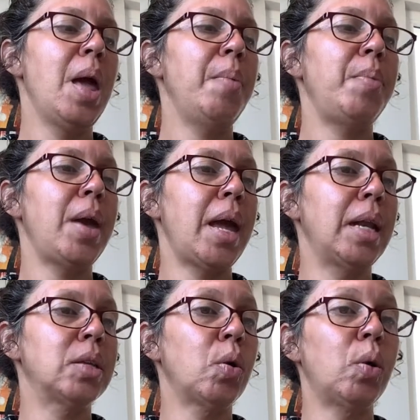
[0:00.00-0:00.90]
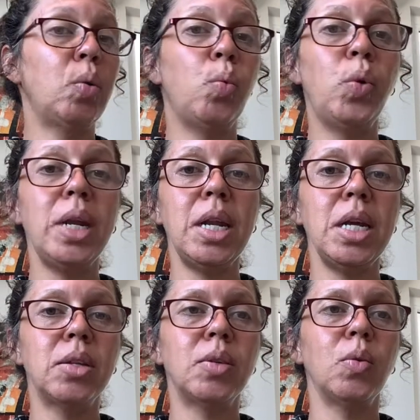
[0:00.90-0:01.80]
Bien, so we
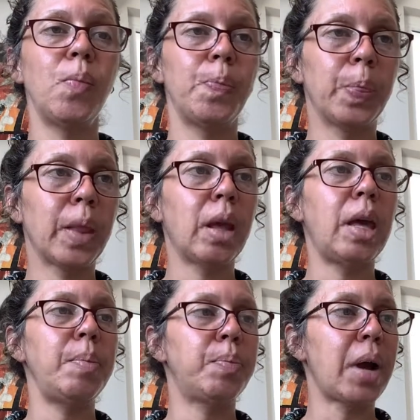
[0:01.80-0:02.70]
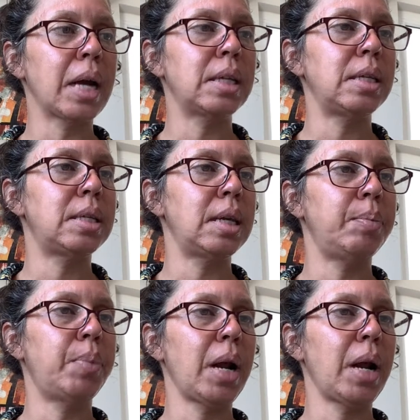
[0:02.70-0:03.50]
need to keep practicing,